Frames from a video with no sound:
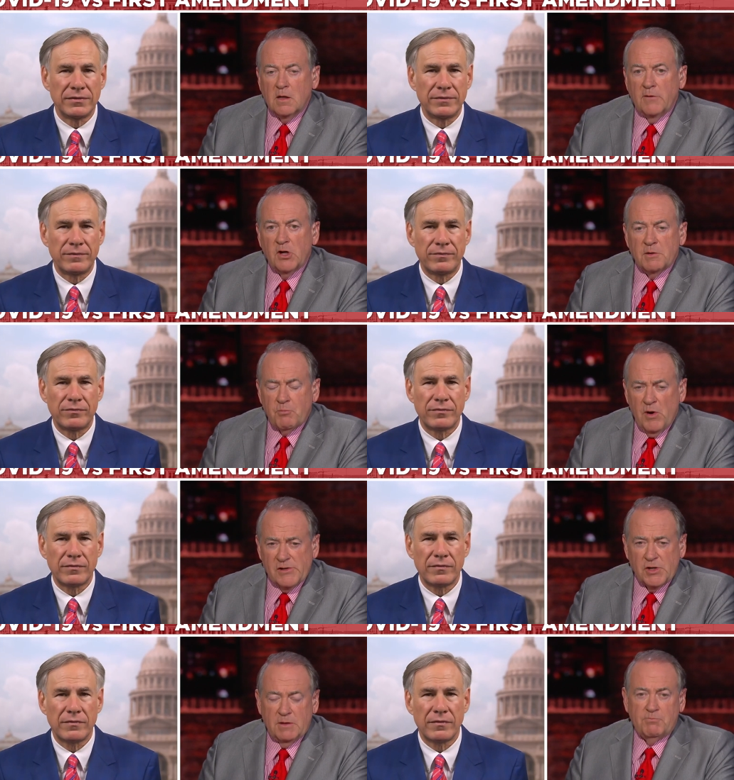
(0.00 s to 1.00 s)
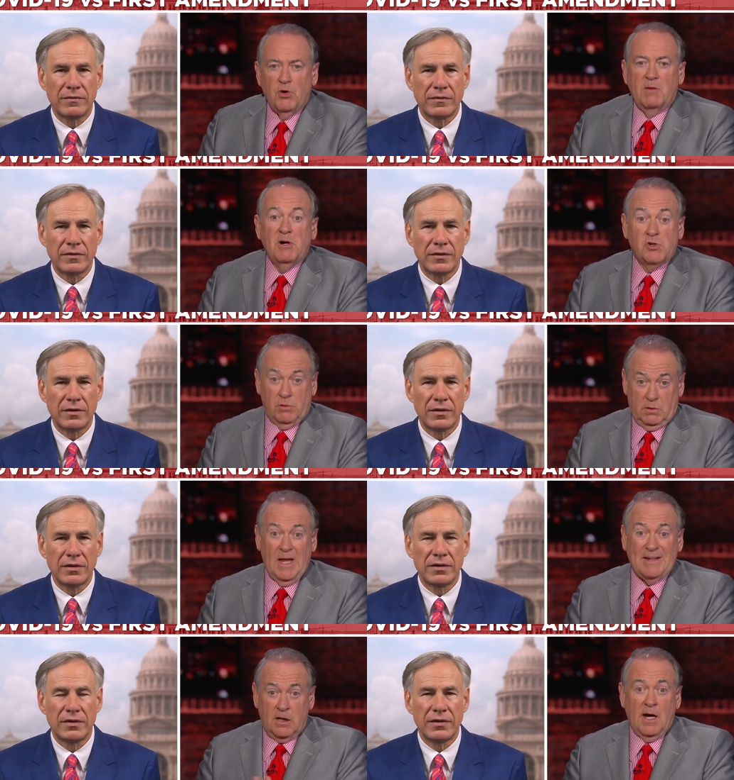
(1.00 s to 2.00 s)
Speaker 1: Governor, the president pretty much
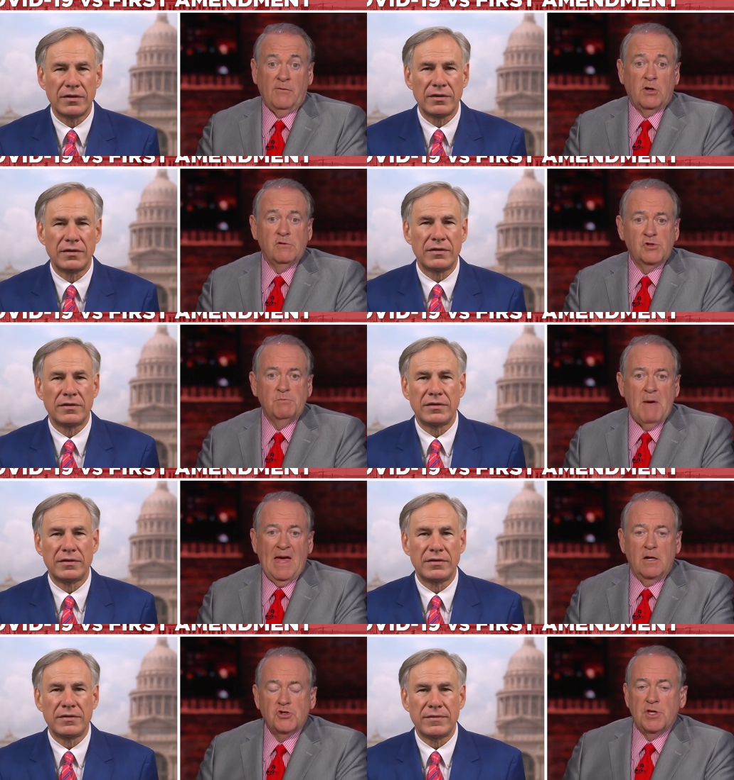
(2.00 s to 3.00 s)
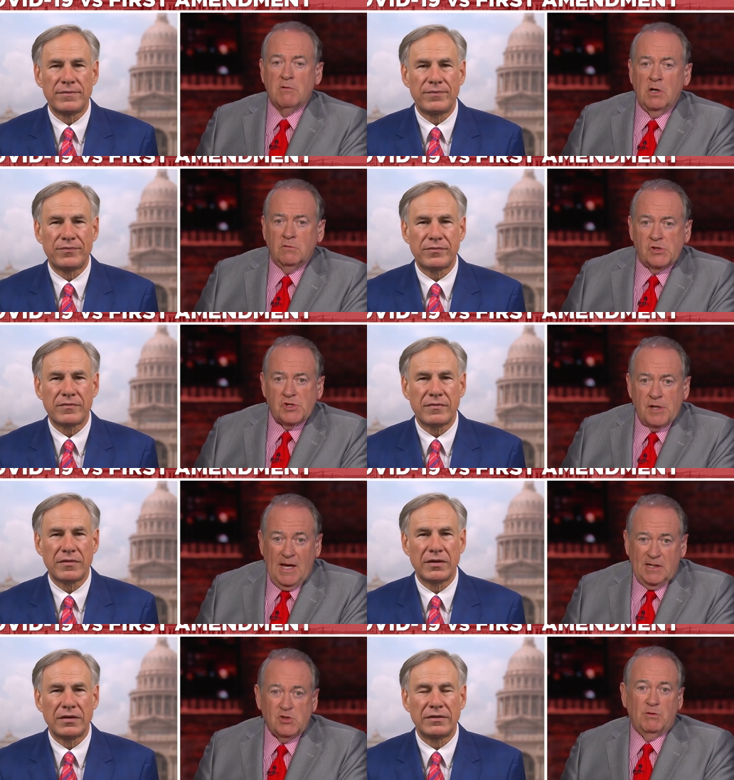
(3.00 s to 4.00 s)
let governors manage their own
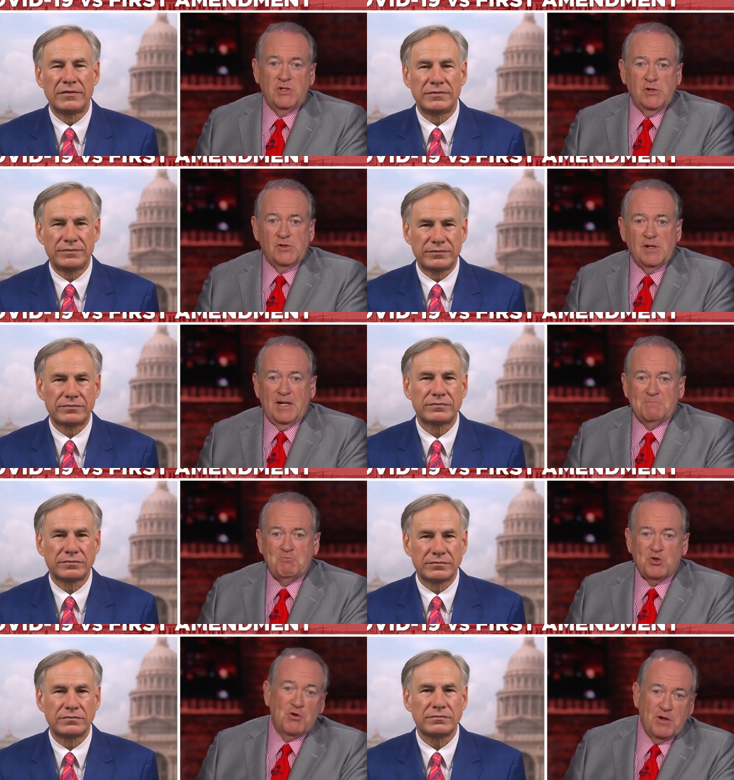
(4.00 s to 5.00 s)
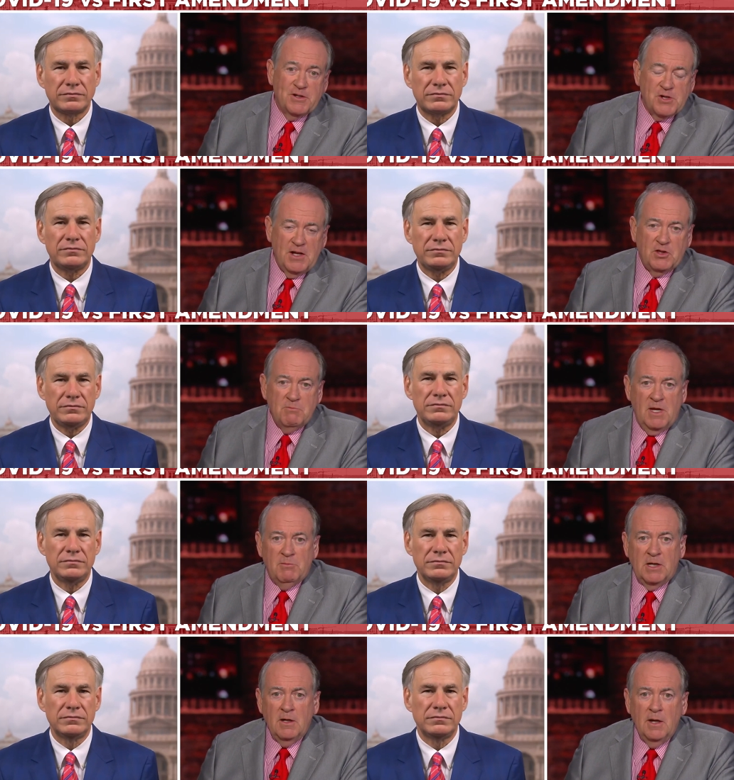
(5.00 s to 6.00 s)
states, which is true to the 10th
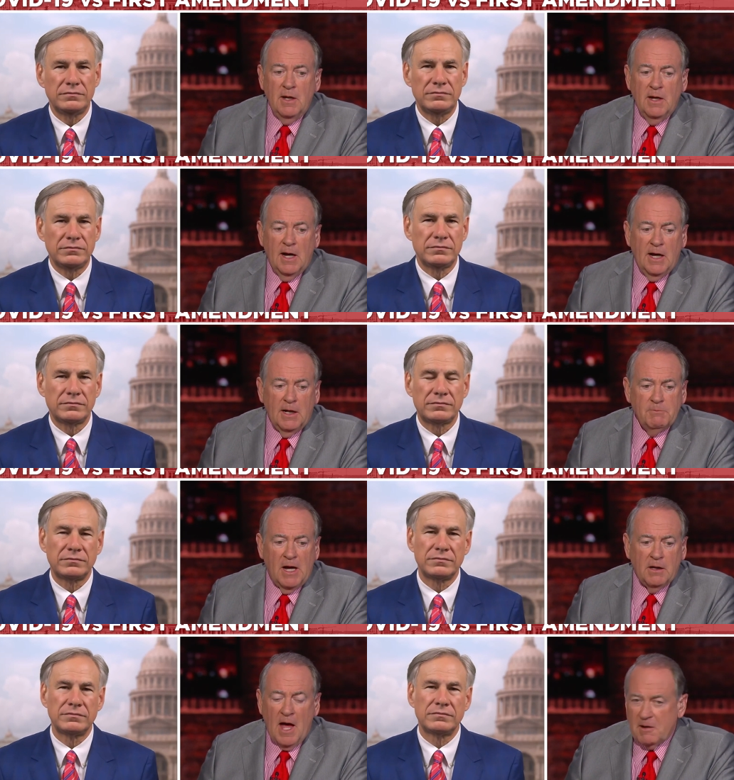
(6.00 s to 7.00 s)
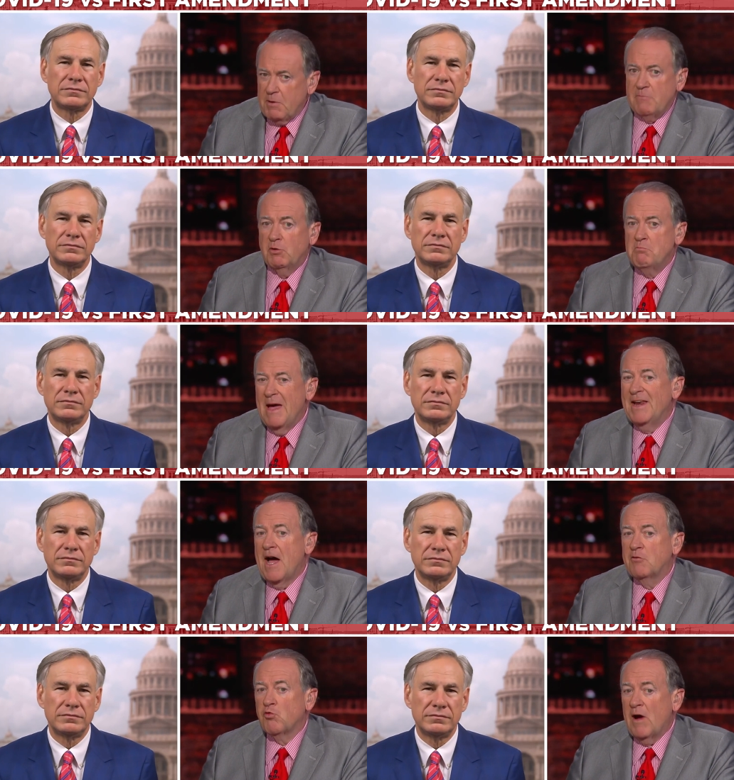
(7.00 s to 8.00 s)
Amendment. Uh, a lot of people may
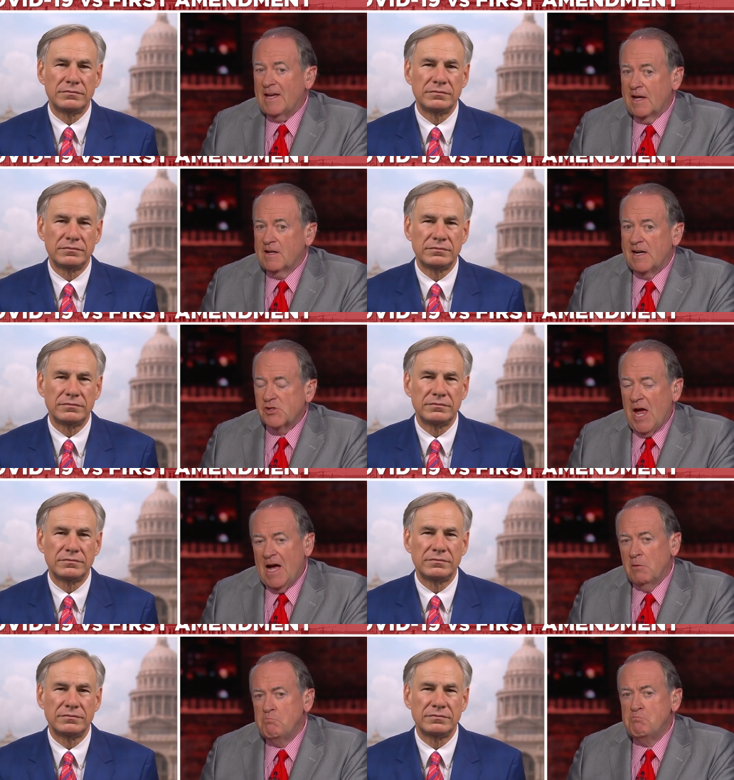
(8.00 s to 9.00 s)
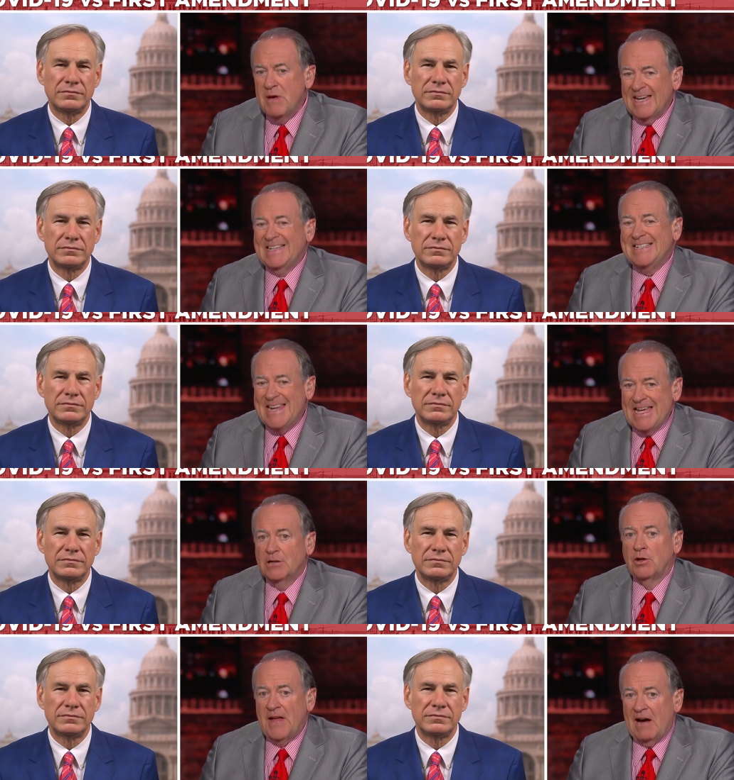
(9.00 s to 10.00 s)
not recognize how big a
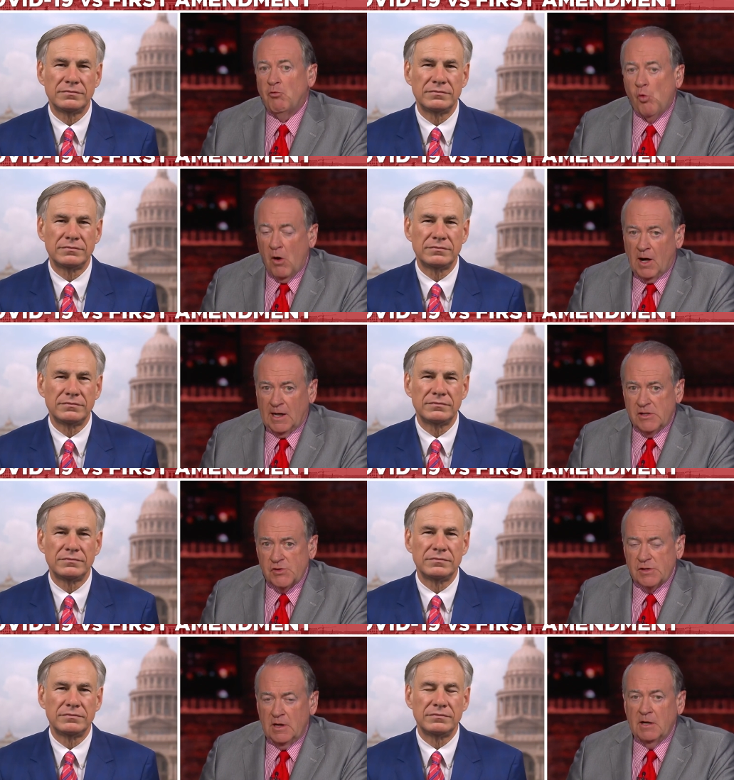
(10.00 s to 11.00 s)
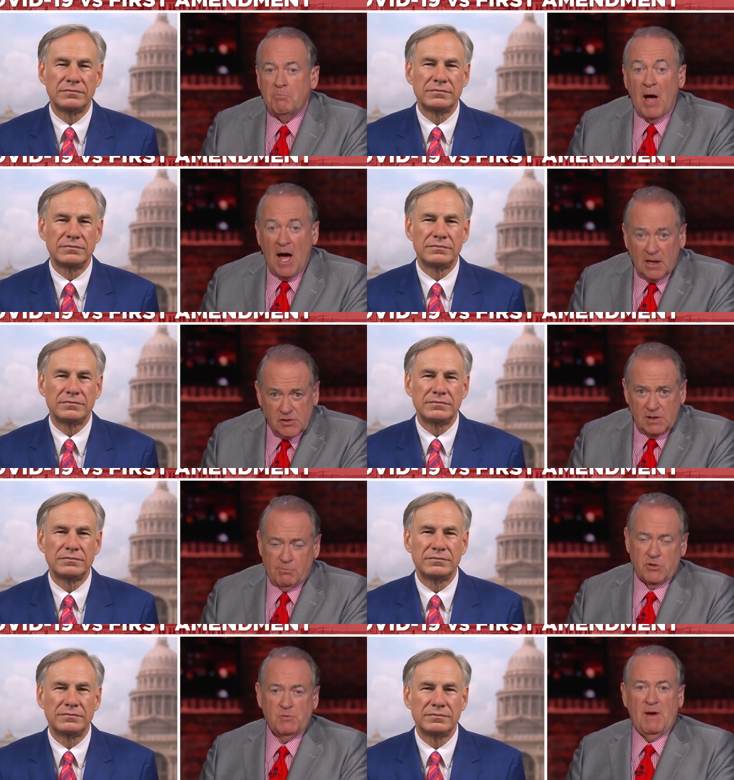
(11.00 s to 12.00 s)
deal that was in a policy
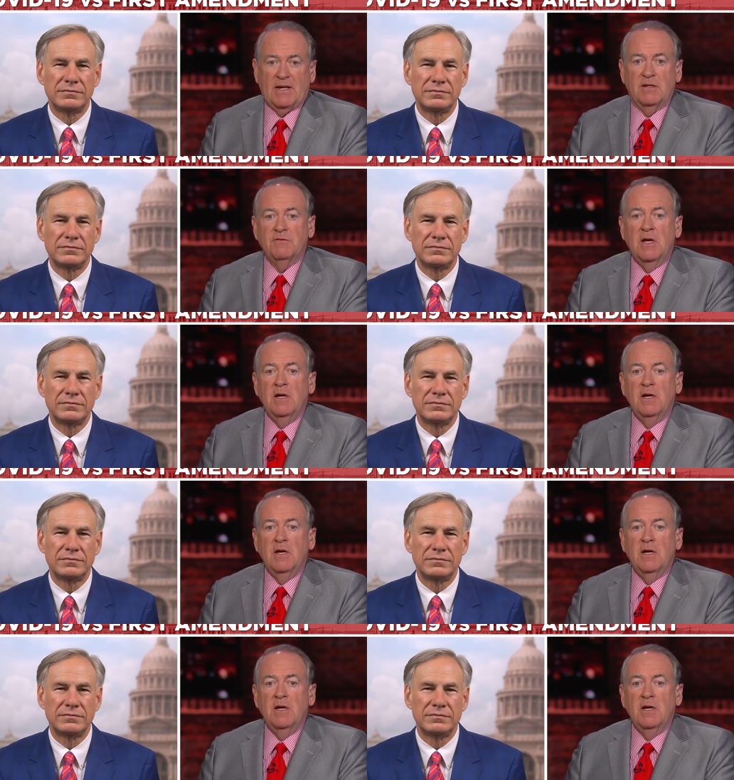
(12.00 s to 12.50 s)
perspective